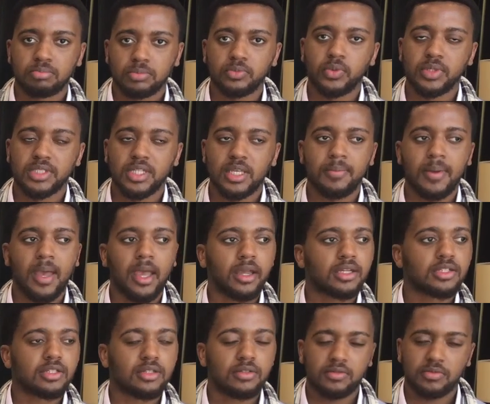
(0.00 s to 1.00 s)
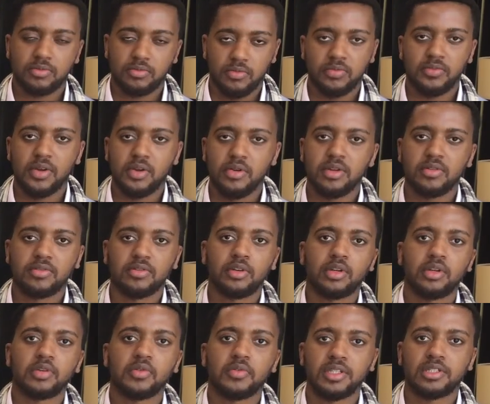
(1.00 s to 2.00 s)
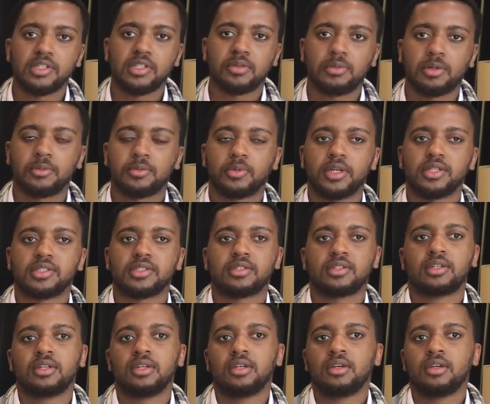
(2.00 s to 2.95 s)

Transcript: whiskey packaging very, very reasonably priced.